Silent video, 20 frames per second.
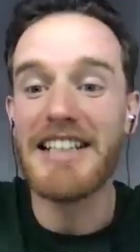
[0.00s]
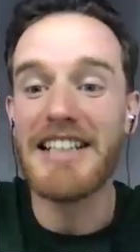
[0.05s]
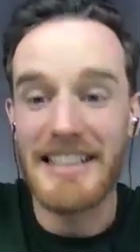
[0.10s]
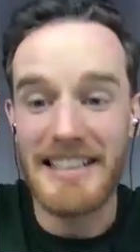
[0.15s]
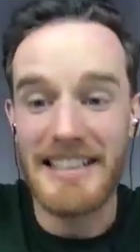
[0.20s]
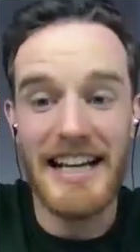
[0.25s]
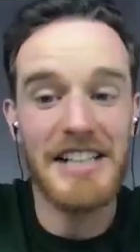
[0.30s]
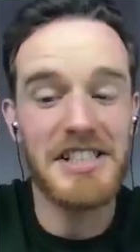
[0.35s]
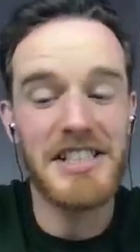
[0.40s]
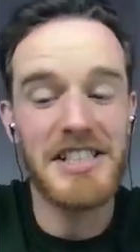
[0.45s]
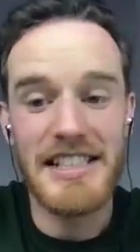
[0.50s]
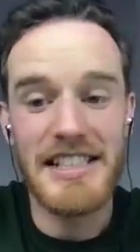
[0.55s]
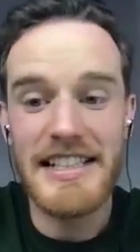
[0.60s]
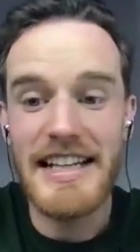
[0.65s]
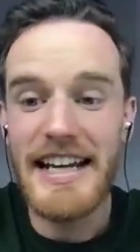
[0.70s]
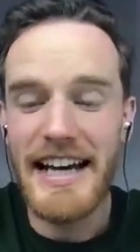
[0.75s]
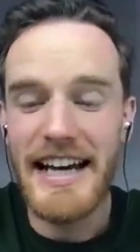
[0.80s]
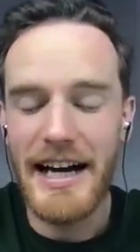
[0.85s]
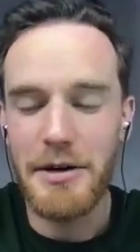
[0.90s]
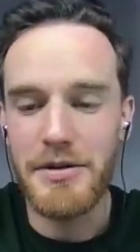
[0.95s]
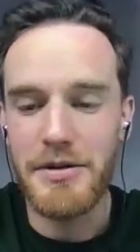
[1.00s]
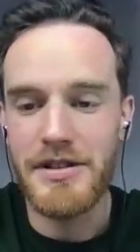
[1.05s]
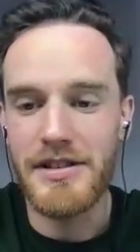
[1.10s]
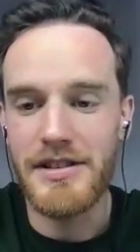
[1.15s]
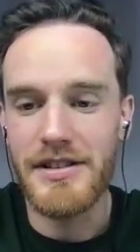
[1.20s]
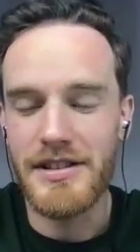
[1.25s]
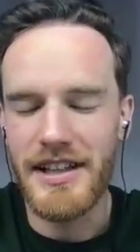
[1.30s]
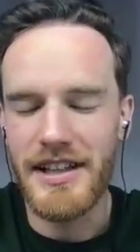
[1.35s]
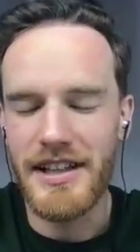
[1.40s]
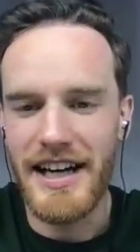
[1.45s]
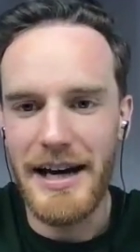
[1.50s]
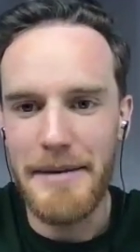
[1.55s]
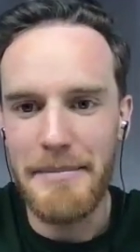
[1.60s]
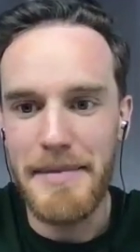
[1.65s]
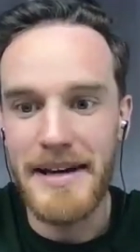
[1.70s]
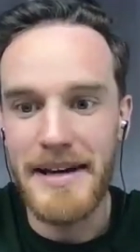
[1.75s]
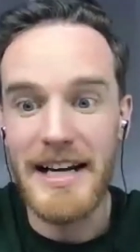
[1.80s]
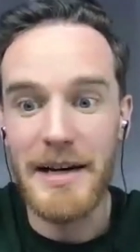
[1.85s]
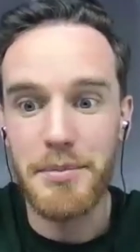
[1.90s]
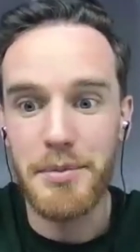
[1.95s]
because actually today i was uh, i
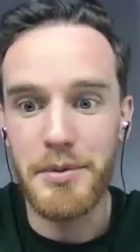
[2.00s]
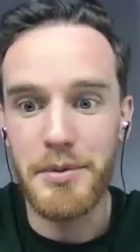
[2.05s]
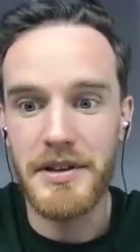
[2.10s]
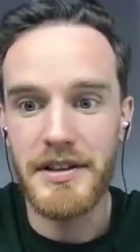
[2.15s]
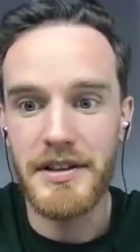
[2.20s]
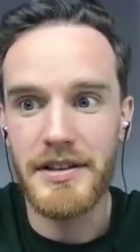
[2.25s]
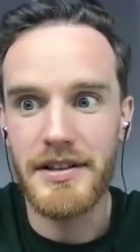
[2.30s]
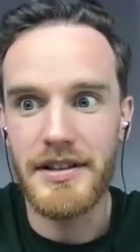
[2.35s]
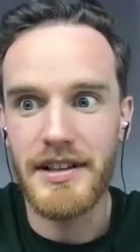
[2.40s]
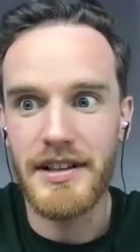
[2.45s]
met up with